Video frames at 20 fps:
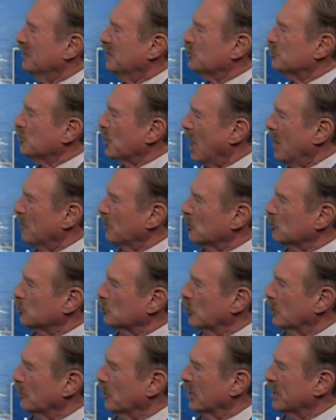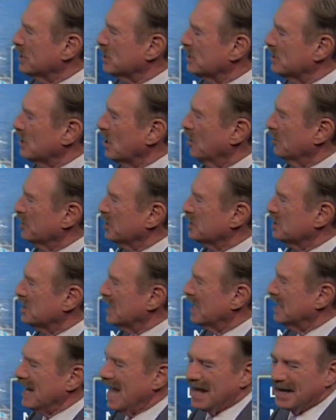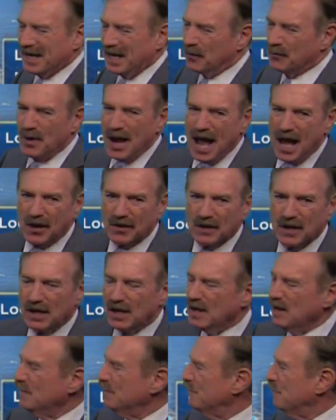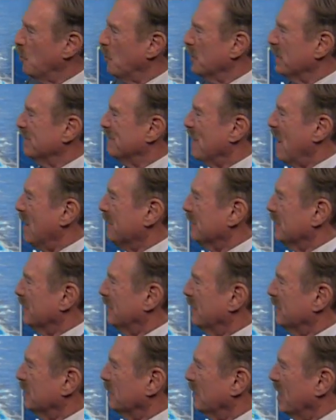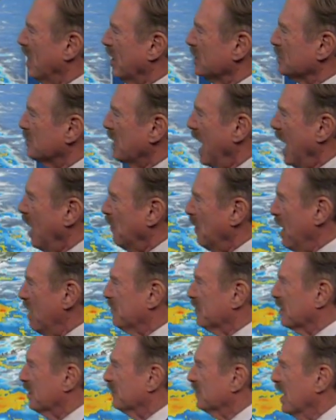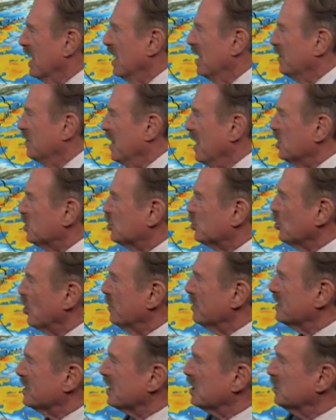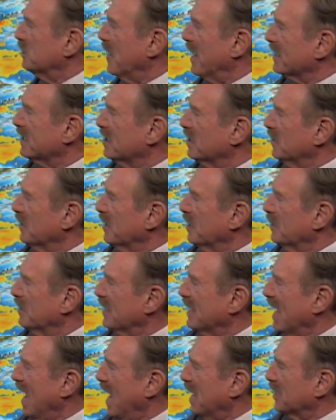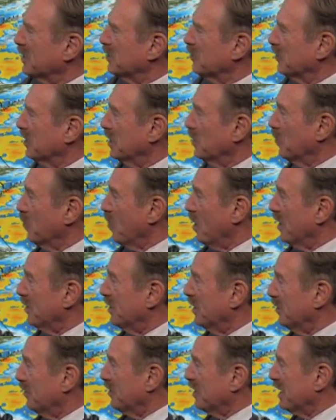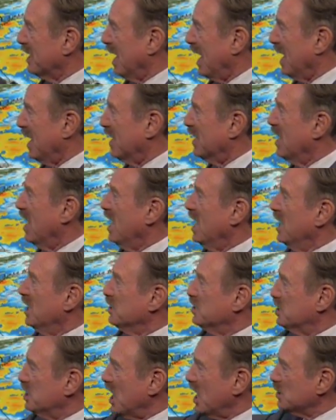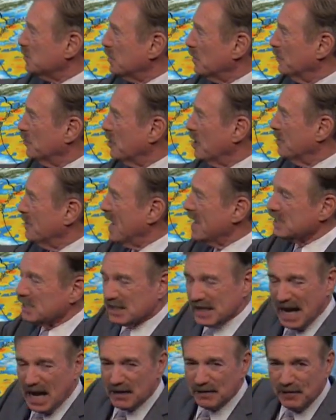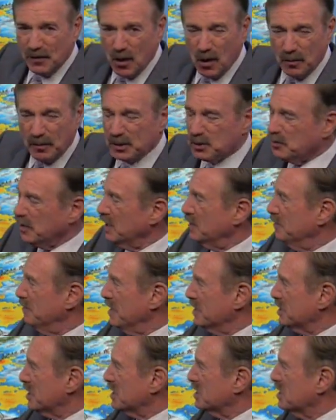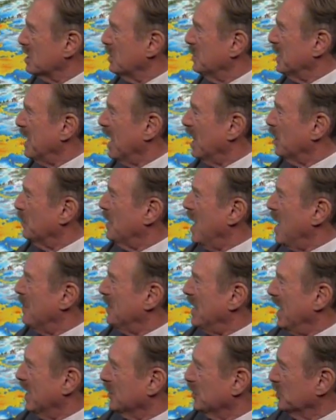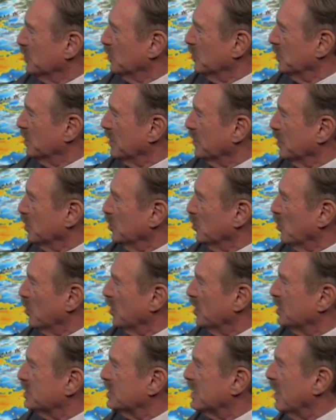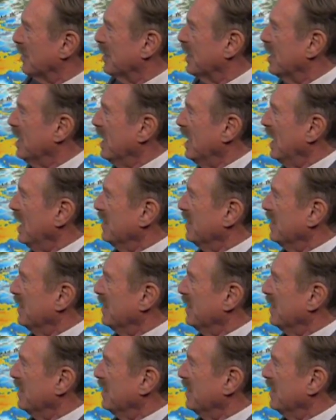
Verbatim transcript: The tropical storm winds only extend out around 45 to 50 miles. However, this storm is expected to become a Category 1 hurricane just before it makes landfall between Mississippi, Alabama, and uh, the New Orleans area.